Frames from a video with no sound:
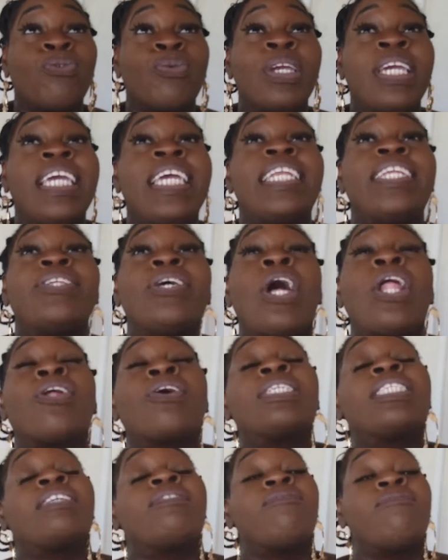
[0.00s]

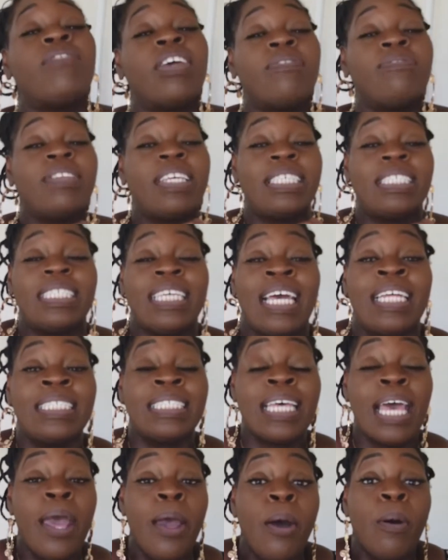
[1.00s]

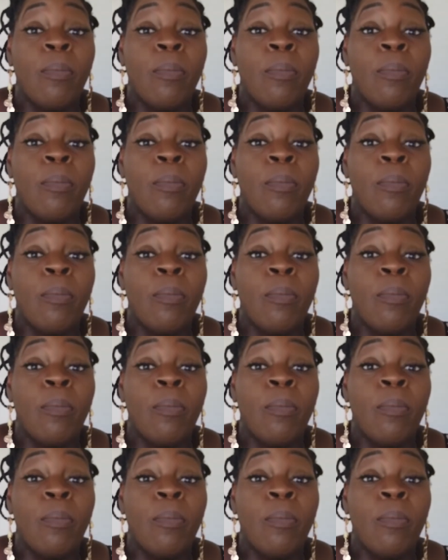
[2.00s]
$3.50